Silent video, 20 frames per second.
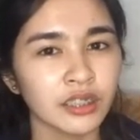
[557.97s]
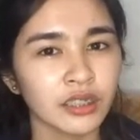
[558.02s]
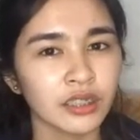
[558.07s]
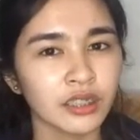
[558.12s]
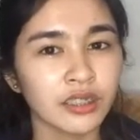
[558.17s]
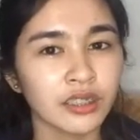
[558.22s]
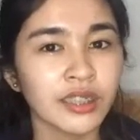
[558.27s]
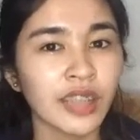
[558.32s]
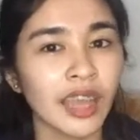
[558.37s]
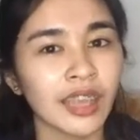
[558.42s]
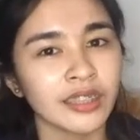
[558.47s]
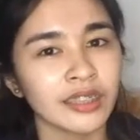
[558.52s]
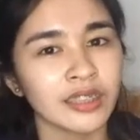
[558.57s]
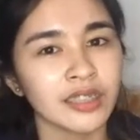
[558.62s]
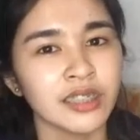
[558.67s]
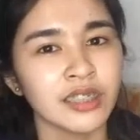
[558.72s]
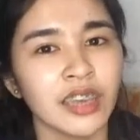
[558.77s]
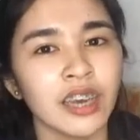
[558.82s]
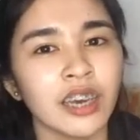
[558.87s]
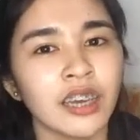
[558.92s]
good
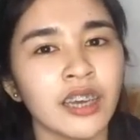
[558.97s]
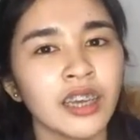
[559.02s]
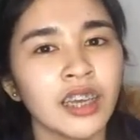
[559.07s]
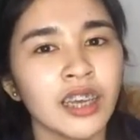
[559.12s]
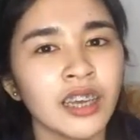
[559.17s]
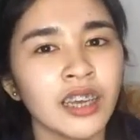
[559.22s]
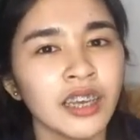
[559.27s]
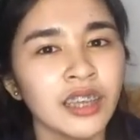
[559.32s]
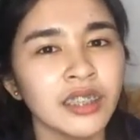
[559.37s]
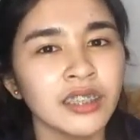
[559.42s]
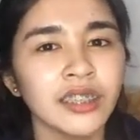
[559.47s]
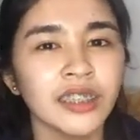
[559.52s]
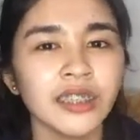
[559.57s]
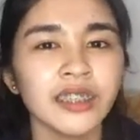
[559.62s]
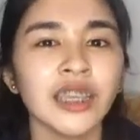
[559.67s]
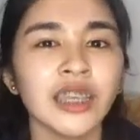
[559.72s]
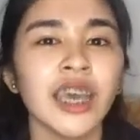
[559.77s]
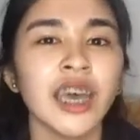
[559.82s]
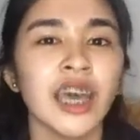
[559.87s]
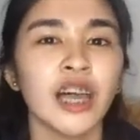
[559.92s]
idea, and
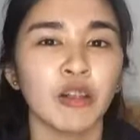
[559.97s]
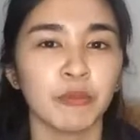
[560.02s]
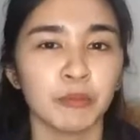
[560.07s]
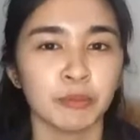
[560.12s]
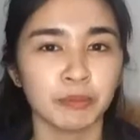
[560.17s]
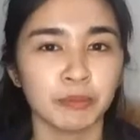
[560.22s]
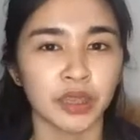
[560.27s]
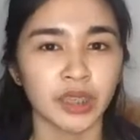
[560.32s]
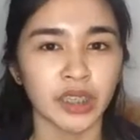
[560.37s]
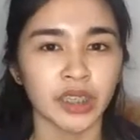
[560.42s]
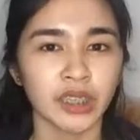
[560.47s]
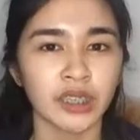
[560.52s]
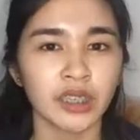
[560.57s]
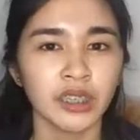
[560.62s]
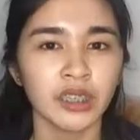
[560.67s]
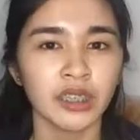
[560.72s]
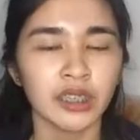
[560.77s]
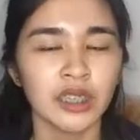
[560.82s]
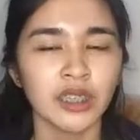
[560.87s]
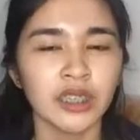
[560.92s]
it helped me.
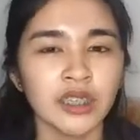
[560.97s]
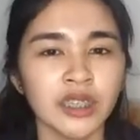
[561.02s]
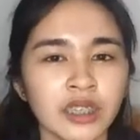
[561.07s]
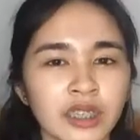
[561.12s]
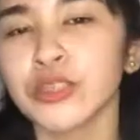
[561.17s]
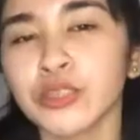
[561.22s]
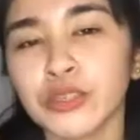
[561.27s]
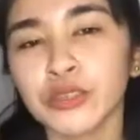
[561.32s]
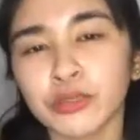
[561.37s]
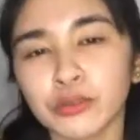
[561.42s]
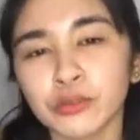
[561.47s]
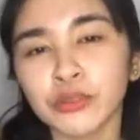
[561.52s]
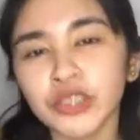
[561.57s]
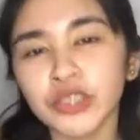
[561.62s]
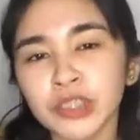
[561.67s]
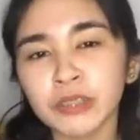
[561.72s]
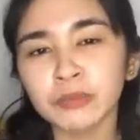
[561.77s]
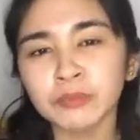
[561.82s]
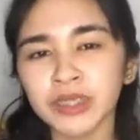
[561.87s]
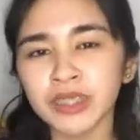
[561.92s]

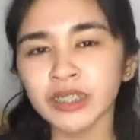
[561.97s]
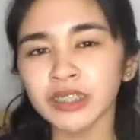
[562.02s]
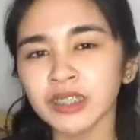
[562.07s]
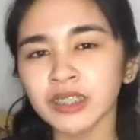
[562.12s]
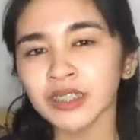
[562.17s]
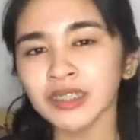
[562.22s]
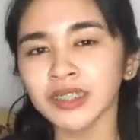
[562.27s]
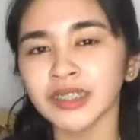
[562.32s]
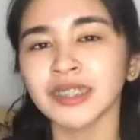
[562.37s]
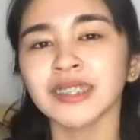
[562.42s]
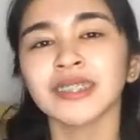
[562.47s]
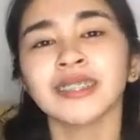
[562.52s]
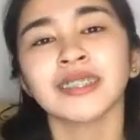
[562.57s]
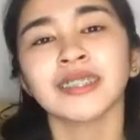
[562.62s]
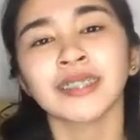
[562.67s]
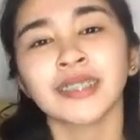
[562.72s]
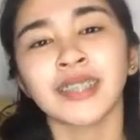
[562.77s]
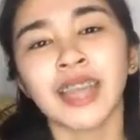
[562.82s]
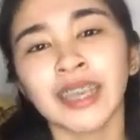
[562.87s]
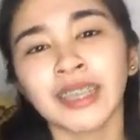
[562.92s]
Social media
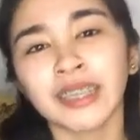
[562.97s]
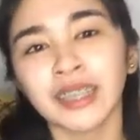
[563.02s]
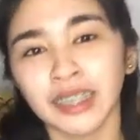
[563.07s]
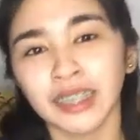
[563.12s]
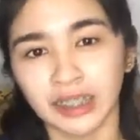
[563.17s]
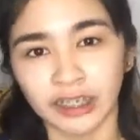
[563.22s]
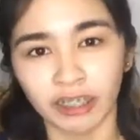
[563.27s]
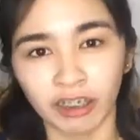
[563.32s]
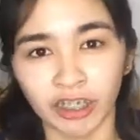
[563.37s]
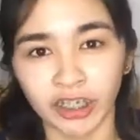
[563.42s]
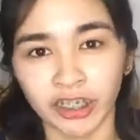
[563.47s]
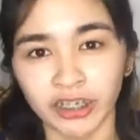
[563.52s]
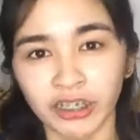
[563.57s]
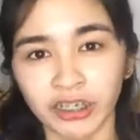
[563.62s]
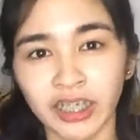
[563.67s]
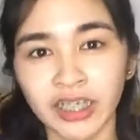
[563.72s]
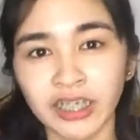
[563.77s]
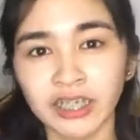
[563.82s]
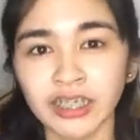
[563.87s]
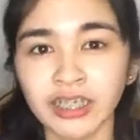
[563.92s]
is like an art.
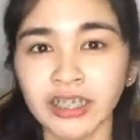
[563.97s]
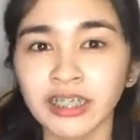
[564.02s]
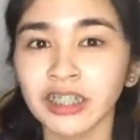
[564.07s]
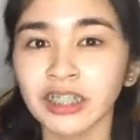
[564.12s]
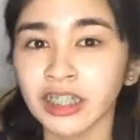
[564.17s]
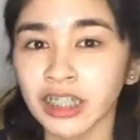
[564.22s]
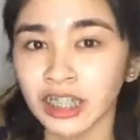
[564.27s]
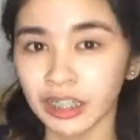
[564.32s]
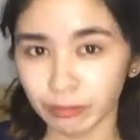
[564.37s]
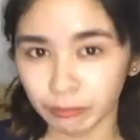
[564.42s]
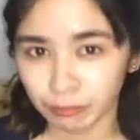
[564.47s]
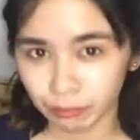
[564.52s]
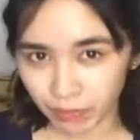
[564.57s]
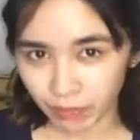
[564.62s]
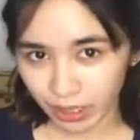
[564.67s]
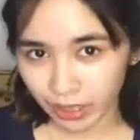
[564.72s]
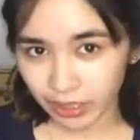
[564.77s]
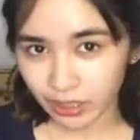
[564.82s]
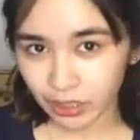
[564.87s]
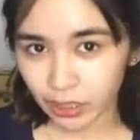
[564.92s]
It can
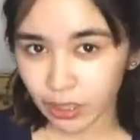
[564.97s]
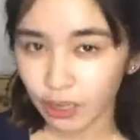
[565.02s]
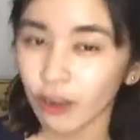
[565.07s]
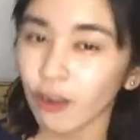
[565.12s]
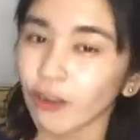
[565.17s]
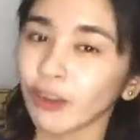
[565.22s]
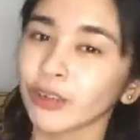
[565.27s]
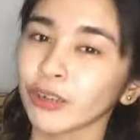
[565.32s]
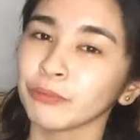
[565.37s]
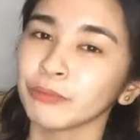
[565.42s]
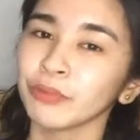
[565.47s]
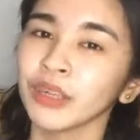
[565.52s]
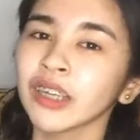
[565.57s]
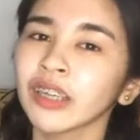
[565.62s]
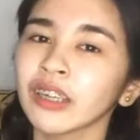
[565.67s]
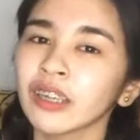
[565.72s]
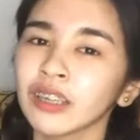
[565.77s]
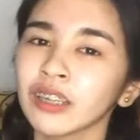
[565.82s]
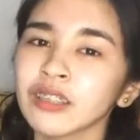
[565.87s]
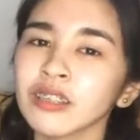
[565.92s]
make or
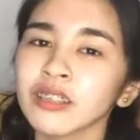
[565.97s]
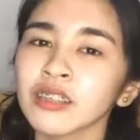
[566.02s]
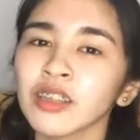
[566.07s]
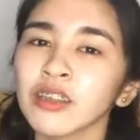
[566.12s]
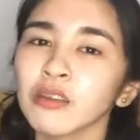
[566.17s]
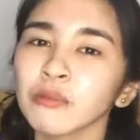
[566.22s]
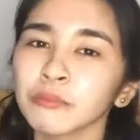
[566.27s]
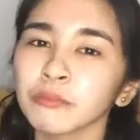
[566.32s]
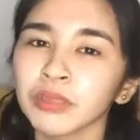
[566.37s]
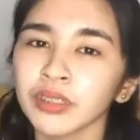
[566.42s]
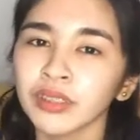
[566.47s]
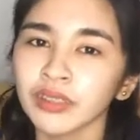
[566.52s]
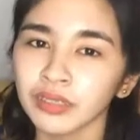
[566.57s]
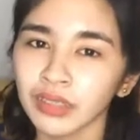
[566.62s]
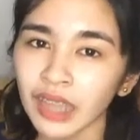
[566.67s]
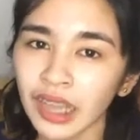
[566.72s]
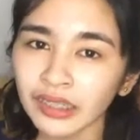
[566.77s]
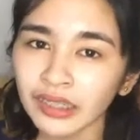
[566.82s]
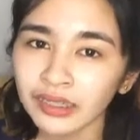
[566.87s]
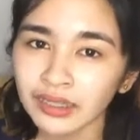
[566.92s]
break us, but
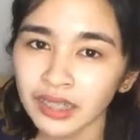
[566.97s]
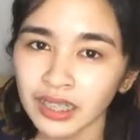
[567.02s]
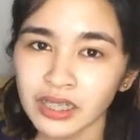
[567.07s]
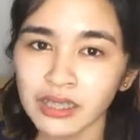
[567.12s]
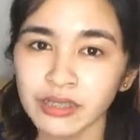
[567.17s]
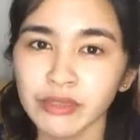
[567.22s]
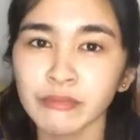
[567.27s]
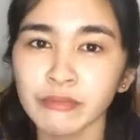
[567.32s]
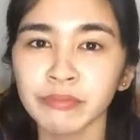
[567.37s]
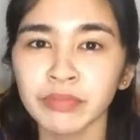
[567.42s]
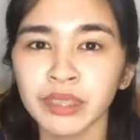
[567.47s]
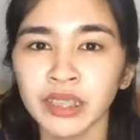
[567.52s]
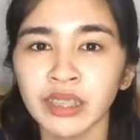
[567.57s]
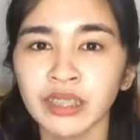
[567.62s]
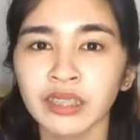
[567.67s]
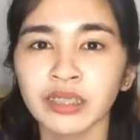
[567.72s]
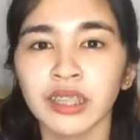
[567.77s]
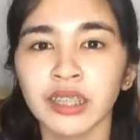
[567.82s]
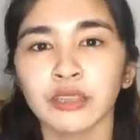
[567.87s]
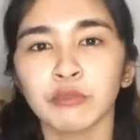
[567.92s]
that doesn't
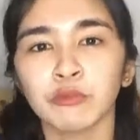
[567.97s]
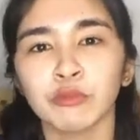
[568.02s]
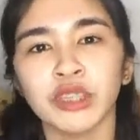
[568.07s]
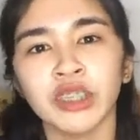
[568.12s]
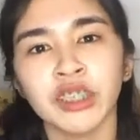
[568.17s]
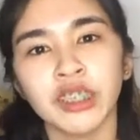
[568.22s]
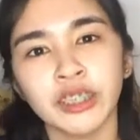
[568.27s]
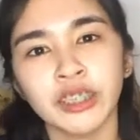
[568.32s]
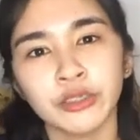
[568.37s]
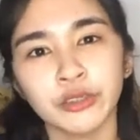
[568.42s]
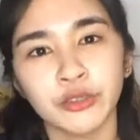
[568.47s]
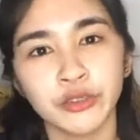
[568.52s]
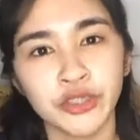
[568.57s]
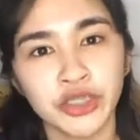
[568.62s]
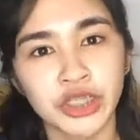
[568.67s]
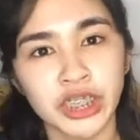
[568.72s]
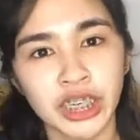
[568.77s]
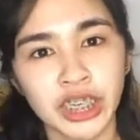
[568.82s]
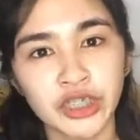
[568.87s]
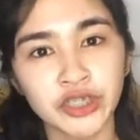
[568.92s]
mean that we need to
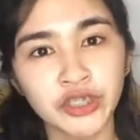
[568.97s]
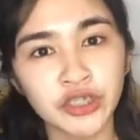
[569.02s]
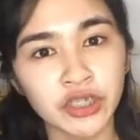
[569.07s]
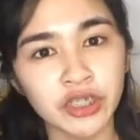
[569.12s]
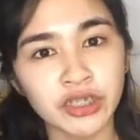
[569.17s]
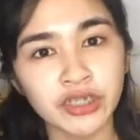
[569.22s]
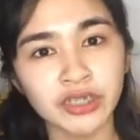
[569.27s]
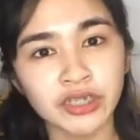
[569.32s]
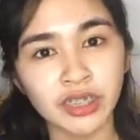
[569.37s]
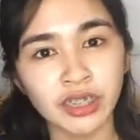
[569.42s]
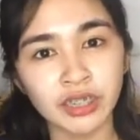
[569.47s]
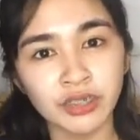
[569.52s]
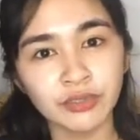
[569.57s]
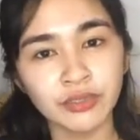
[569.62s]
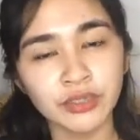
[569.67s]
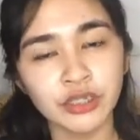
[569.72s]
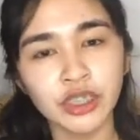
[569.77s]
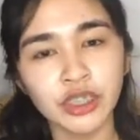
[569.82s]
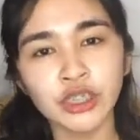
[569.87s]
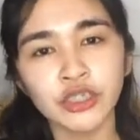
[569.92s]
change
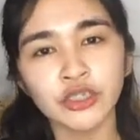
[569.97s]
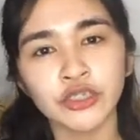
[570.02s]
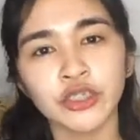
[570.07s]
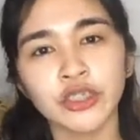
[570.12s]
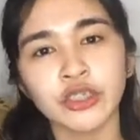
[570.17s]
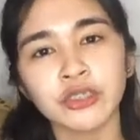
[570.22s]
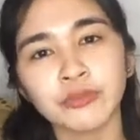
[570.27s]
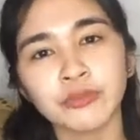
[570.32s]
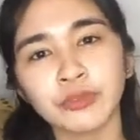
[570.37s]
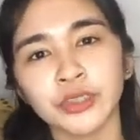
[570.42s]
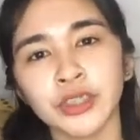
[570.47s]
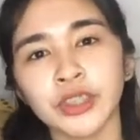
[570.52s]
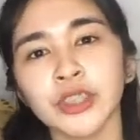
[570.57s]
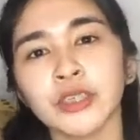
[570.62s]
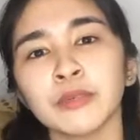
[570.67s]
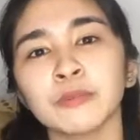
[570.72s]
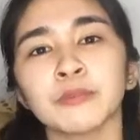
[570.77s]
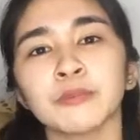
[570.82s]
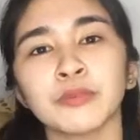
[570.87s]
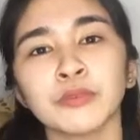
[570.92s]
ourselves just for
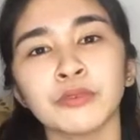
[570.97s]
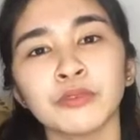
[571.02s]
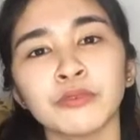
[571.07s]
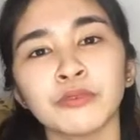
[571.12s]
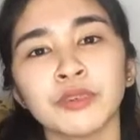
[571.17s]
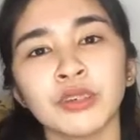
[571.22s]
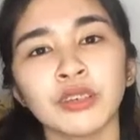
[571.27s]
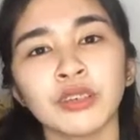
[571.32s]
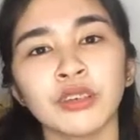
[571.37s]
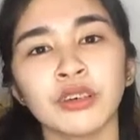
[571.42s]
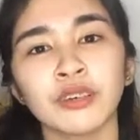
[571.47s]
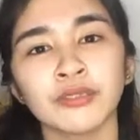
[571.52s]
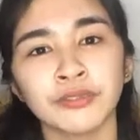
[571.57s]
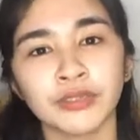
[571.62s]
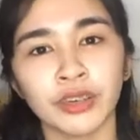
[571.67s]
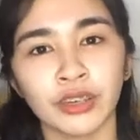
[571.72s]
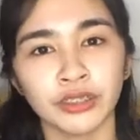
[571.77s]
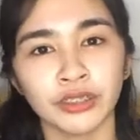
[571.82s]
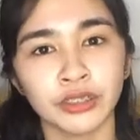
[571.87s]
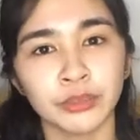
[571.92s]
the approval of
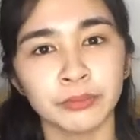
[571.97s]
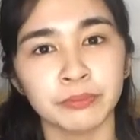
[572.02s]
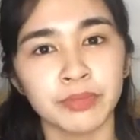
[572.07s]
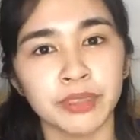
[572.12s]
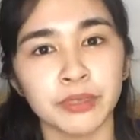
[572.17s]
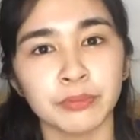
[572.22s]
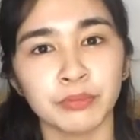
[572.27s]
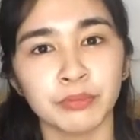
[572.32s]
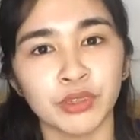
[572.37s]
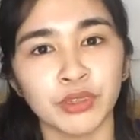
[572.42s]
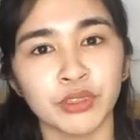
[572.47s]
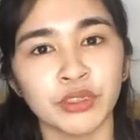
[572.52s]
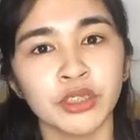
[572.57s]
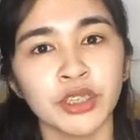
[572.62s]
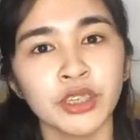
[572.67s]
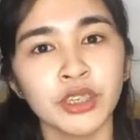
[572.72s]
other people.